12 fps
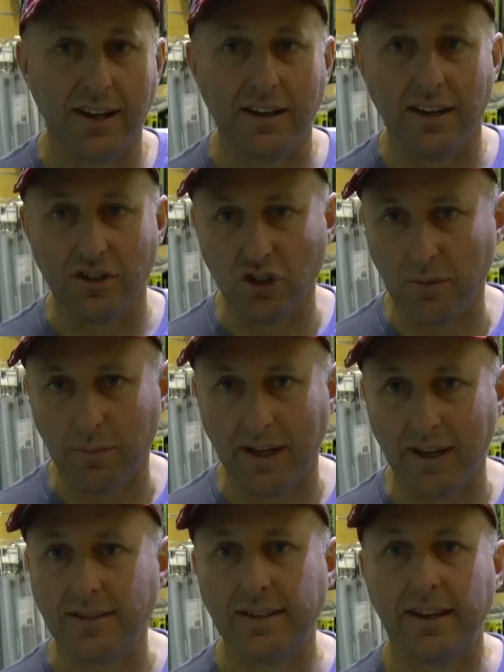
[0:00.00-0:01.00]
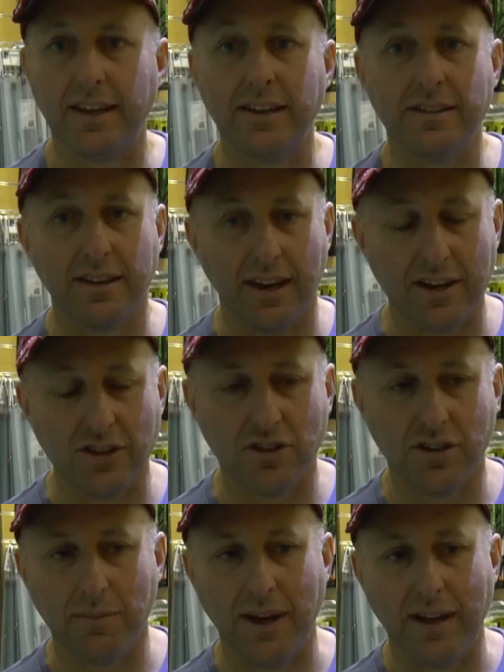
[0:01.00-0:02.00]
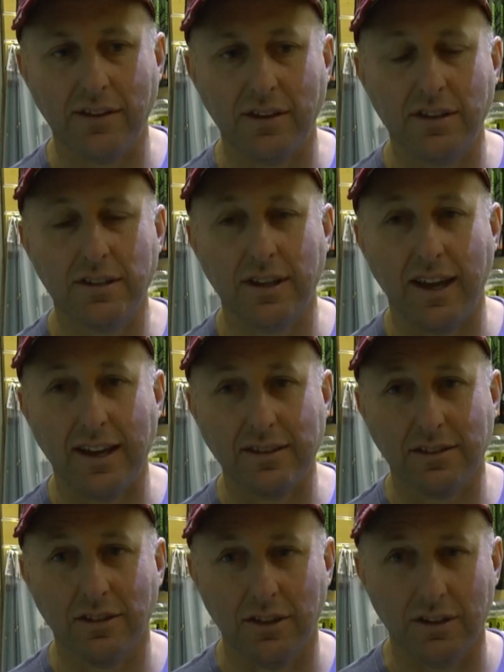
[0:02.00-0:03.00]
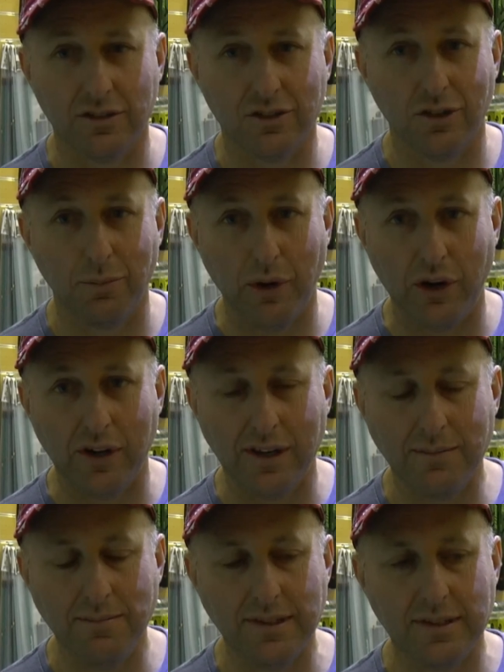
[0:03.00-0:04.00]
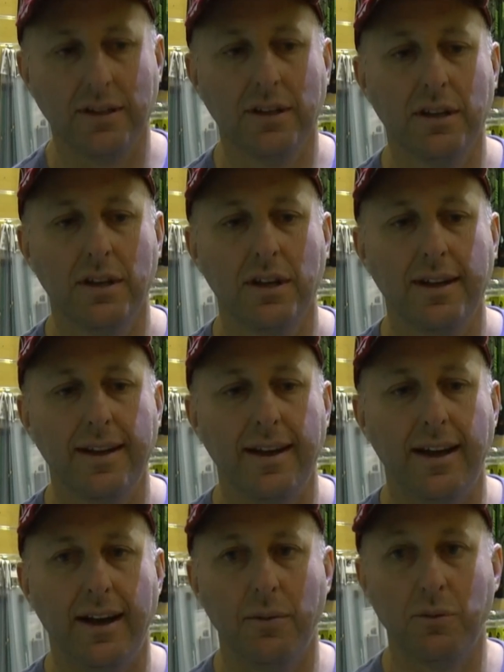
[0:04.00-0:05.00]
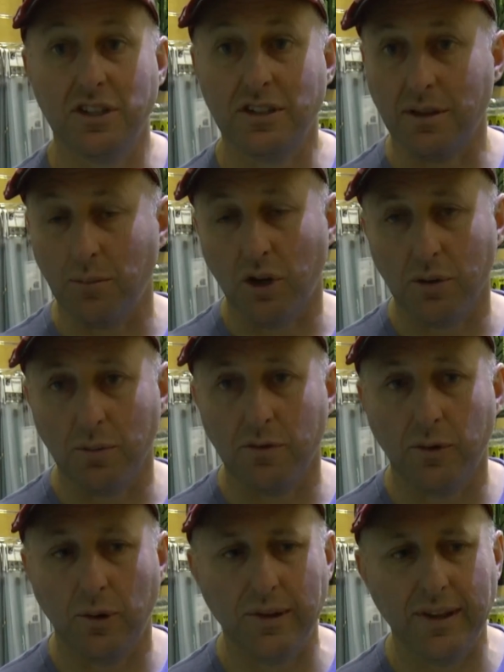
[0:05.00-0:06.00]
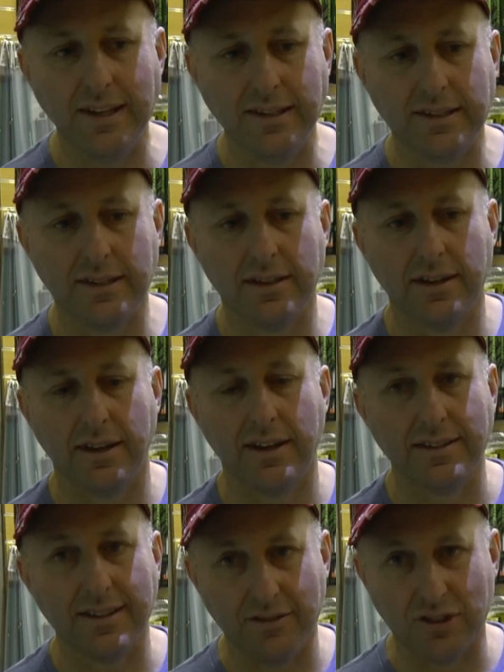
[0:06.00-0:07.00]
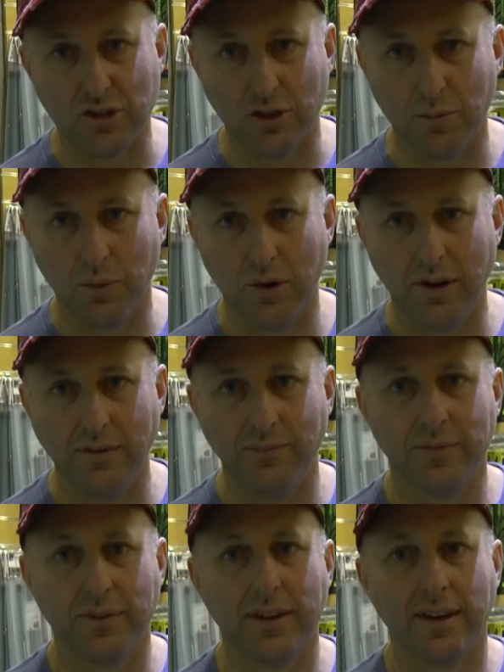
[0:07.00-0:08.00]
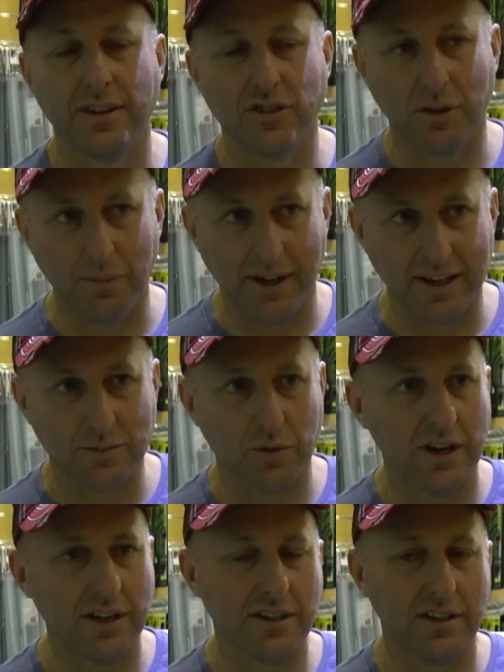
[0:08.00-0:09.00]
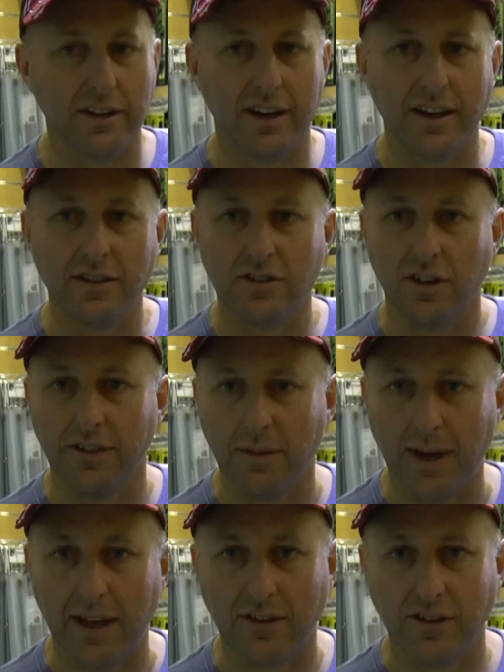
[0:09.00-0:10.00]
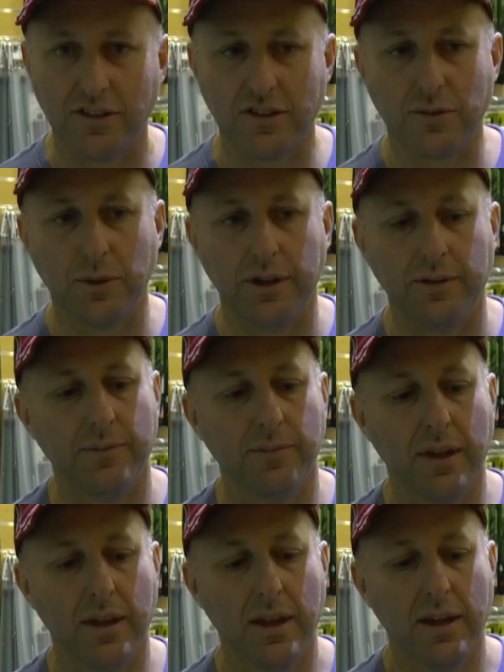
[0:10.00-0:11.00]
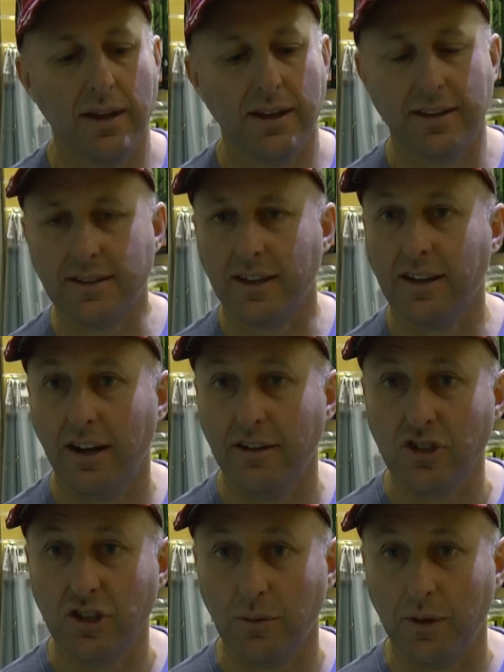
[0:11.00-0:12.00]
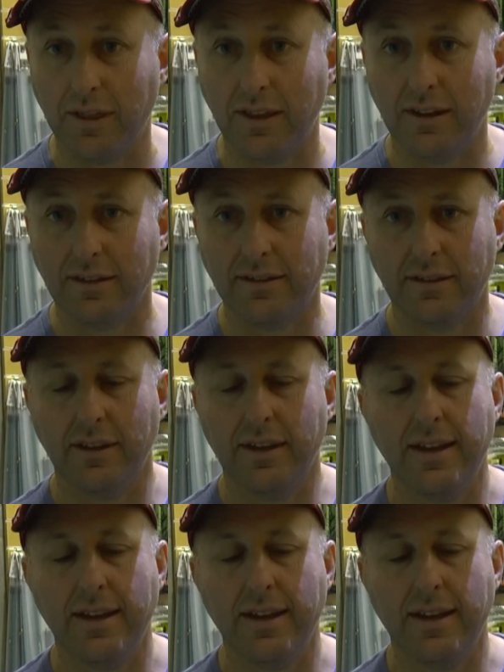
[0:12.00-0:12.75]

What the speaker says: He does shoot PSEs, and he has shot Matthews. He has got 2 podiums, which is the model before this. He does have a Supra. He shot my Xpression, and he's shot the Matthews as well. He said, can I have a shot with this?